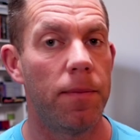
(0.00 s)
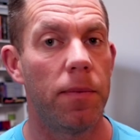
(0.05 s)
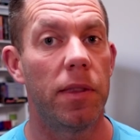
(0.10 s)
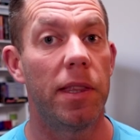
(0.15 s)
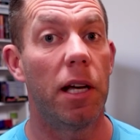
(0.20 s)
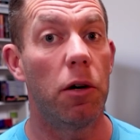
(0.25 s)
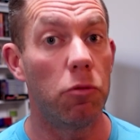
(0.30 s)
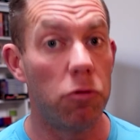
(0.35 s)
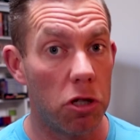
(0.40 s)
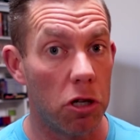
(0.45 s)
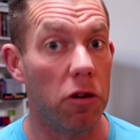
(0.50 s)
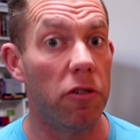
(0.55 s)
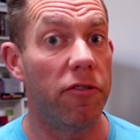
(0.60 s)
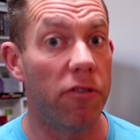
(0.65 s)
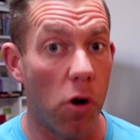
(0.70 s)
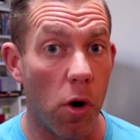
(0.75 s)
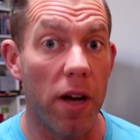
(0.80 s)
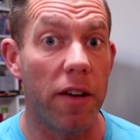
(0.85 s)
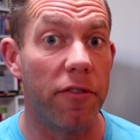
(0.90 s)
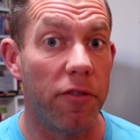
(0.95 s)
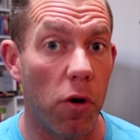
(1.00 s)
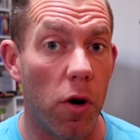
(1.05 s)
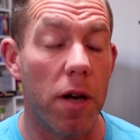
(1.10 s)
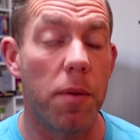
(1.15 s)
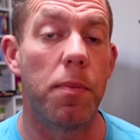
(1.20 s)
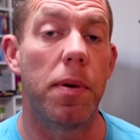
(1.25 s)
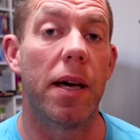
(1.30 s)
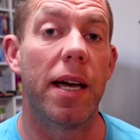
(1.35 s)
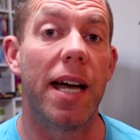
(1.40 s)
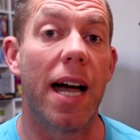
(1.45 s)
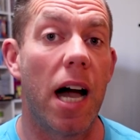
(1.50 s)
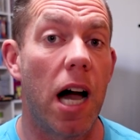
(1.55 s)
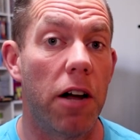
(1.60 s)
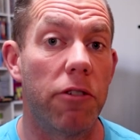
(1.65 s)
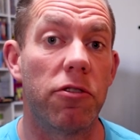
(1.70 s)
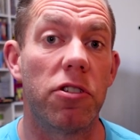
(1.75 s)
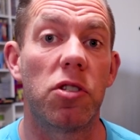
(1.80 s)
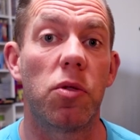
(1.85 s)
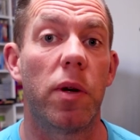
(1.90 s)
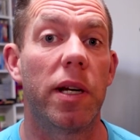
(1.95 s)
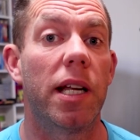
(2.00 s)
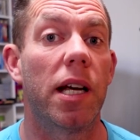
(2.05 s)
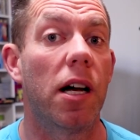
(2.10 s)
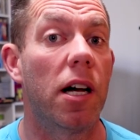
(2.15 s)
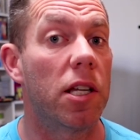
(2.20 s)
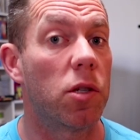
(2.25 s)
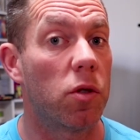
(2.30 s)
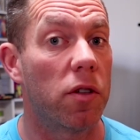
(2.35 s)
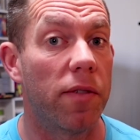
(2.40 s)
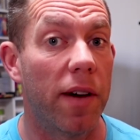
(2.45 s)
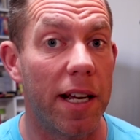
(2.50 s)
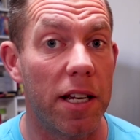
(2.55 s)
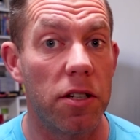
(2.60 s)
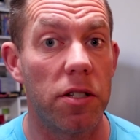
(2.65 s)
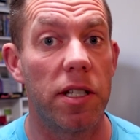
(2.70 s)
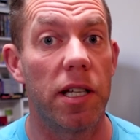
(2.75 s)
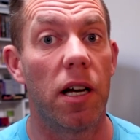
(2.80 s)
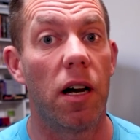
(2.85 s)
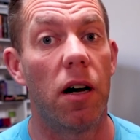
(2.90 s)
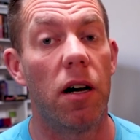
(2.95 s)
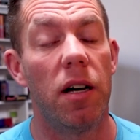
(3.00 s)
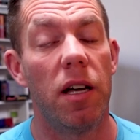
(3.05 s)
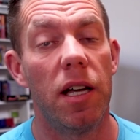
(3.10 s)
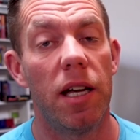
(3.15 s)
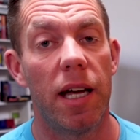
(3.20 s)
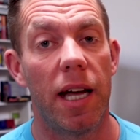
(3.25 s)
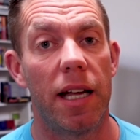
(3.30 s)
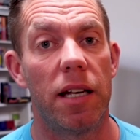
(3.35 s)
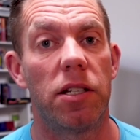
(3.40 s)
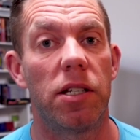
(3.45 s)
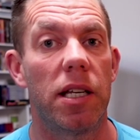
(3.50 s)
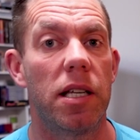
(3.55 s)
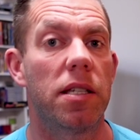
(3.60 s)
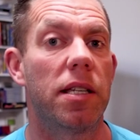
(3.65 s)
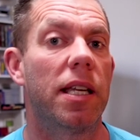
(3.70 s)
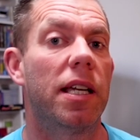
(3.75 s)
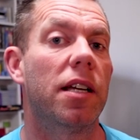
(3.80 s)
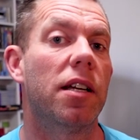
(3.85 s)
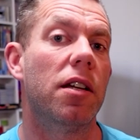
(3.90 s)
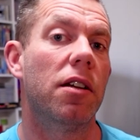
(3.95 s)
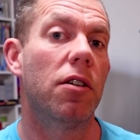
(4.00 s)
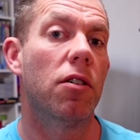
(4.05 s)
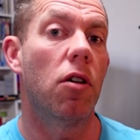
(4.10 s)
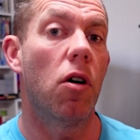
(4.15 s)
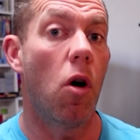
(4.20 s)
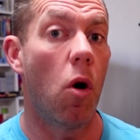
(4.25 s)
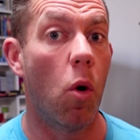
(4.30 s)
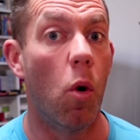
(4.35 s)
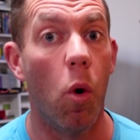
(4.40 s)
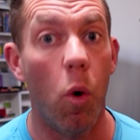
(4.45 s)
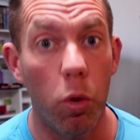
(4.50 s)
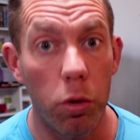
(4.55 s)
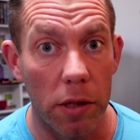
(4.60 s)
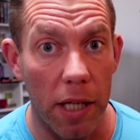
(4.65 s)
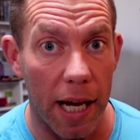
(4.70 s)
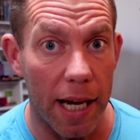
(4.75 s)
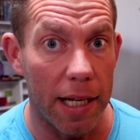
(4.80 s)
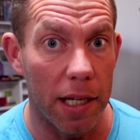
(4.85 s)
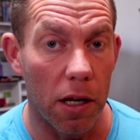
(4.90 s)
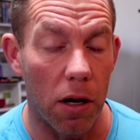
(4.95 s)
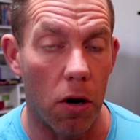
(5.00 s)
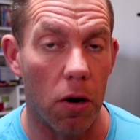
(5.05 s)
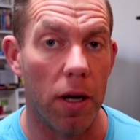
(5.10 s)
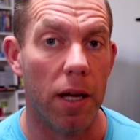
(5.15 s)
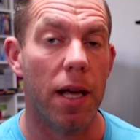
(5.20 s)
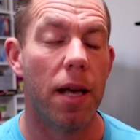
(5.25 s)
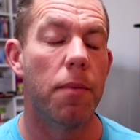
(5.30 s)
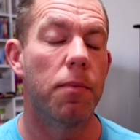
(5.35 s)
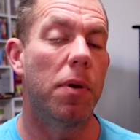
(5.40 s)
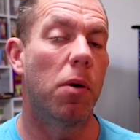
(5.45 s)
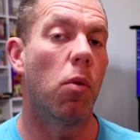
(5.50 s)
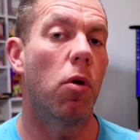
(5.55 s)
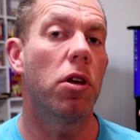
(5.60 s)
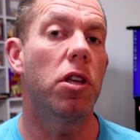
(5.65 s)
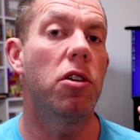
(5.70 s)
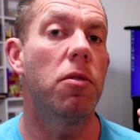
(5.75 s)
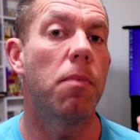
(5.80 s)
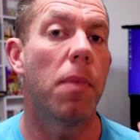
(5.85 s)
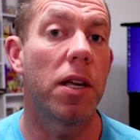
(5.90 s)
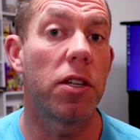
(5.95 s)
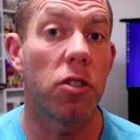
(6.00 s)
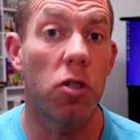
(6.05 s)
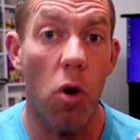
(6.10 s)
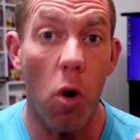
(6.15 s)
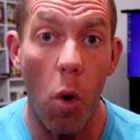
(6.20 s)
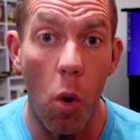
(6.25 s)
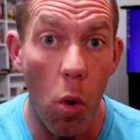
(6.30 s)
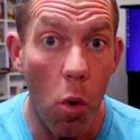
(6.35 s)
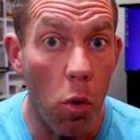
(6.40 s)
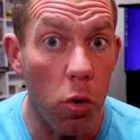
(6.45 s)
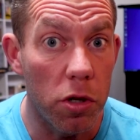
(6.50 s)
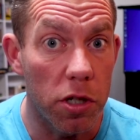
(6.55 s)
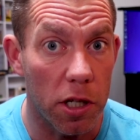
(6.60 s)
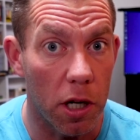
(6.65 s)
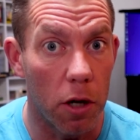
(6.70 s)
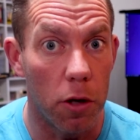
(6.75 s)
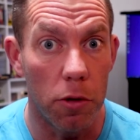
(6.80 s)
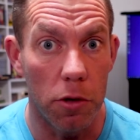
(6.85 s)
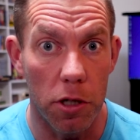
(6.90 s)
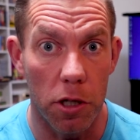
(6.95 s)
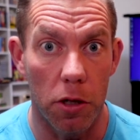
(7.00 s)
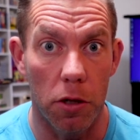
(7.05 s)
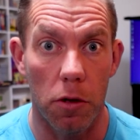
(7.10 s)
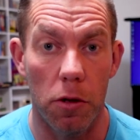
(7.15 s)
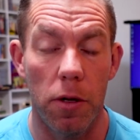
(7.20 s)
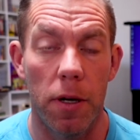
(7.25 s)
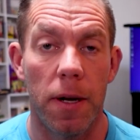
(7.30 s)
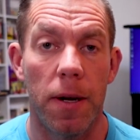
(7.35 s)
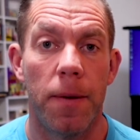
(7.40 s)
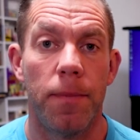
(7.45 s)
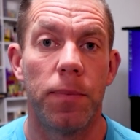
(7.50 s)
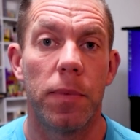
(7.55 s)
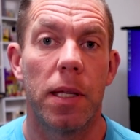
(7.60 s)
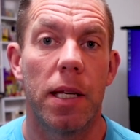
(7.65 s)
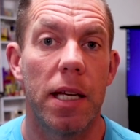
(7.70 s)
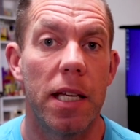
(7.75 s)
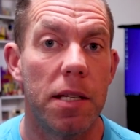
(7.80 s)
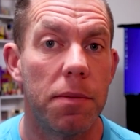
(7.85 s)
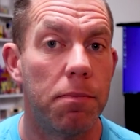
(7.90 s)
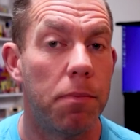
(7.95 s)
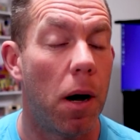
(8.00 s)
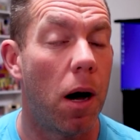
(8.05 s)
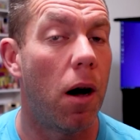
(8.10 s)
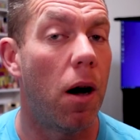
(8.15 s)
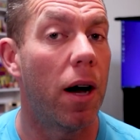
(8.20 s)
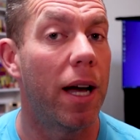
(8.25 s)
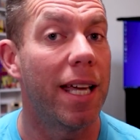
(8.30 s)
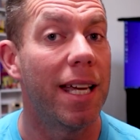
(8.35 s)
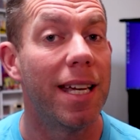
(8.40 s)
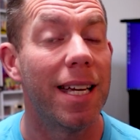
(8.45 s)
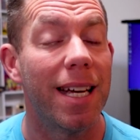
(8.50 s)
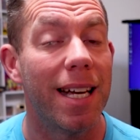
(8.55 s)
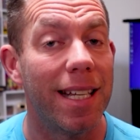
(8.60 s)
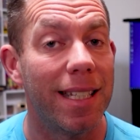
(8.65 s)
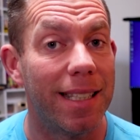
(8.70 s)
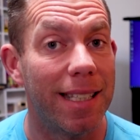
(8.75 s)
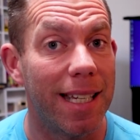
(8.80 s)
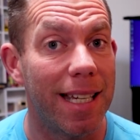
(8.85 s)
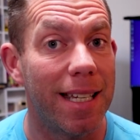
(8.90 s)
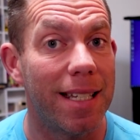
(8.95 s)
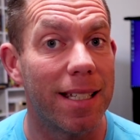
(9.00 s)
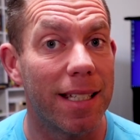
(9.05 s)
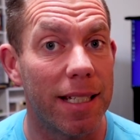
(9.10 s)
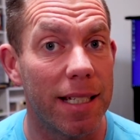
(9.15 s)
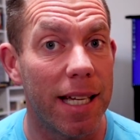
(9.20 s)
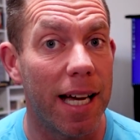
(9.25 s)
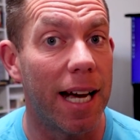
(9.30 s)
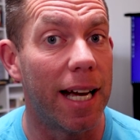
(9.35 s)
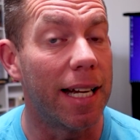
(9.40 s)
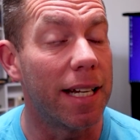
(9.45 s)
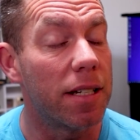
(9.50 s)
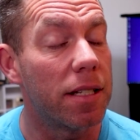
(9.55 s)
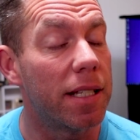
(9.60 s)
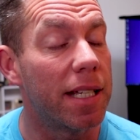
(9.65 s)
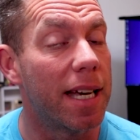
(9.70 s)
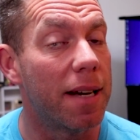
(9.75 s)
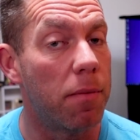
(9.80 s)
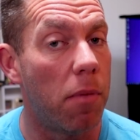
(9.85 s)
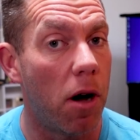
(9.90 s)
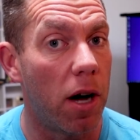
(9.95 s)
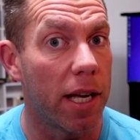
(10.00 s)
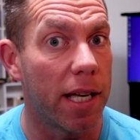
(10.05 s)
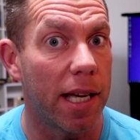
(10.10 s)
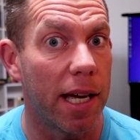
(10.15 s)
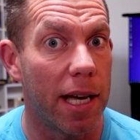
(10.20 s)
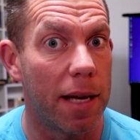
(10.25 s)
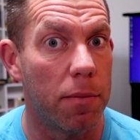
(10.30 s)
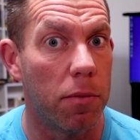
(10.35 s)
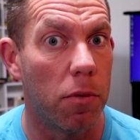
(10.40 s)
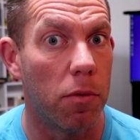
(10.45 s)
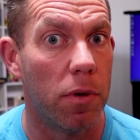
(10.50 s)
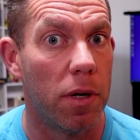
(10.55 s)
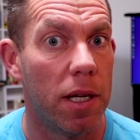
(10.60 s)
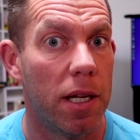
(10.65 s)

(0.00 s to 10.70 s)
They'll do 1440p at 120 Hz with HDR and G-Sync all day long. But what you must also do is buy a decent HDMI cable.